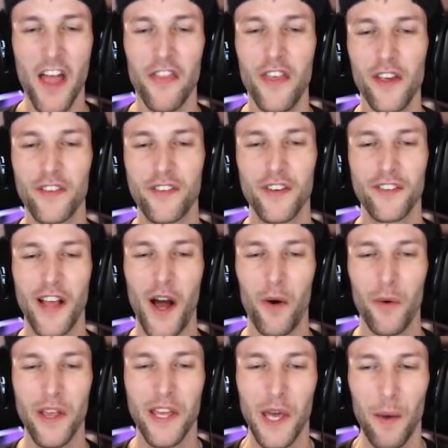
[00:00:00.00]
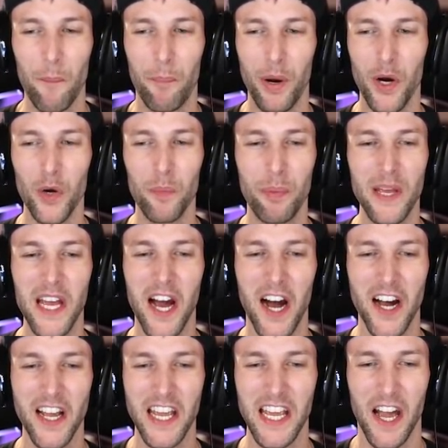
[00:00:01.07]
This is how we get Poopy
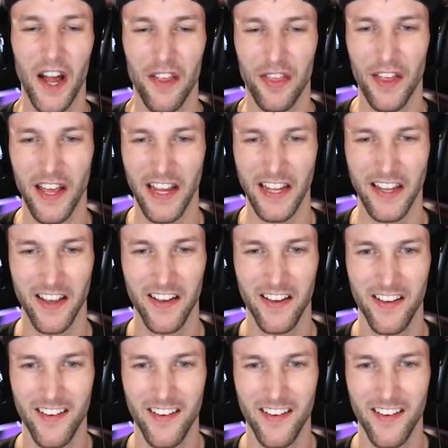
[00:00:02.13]
Huggy, I think.